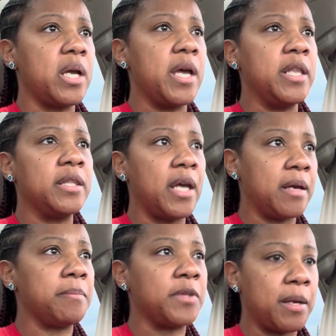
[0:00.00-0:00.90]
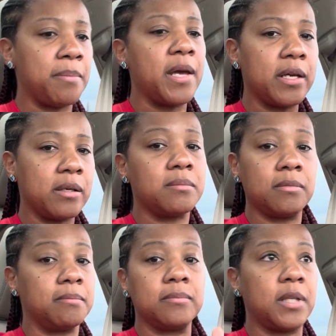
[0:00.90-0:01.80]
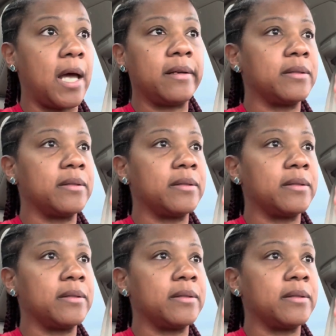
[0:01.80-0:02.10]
And they make like